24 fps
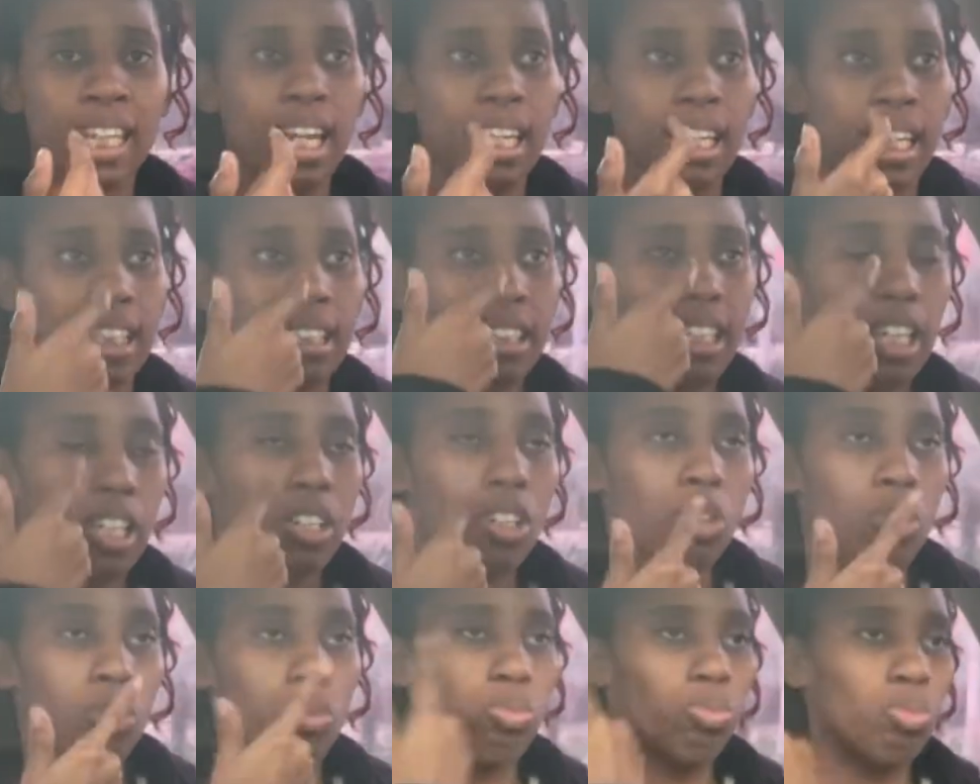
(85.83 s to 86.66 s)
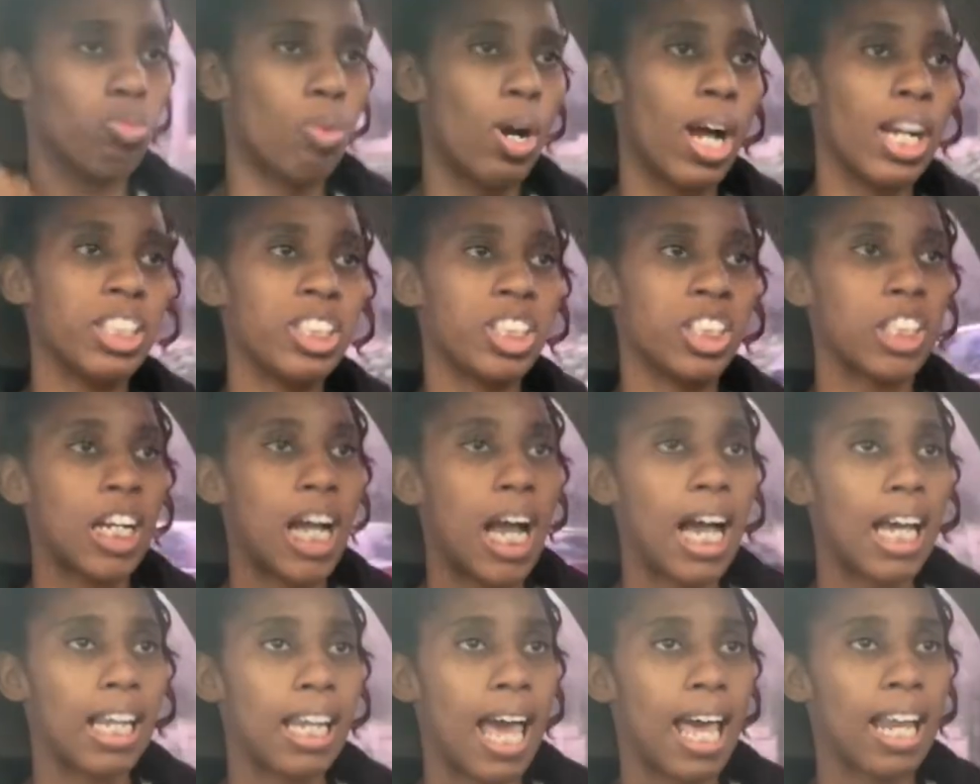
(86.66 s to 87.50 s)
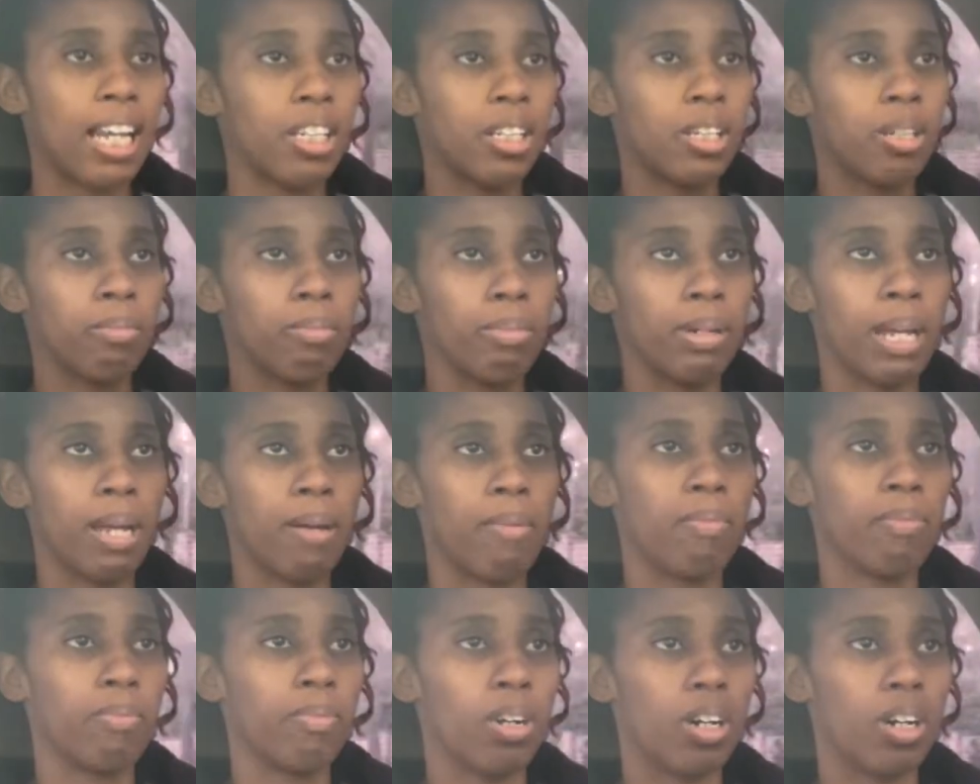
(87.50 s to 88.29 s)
I guess that could wash her all out a little bit.